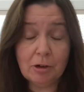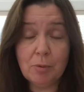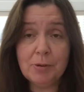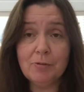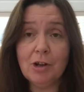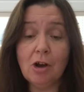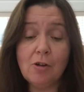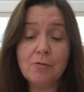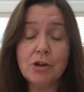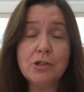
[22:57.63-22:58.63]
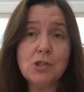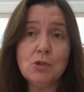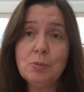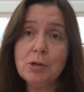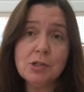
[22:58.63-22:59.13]
open all for
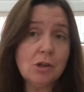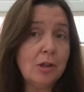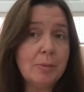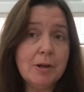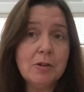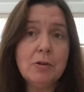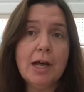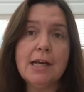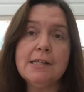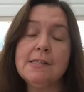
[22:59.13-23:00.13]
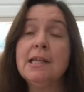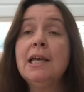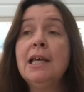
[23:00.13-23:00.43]
consumers, all about you guys,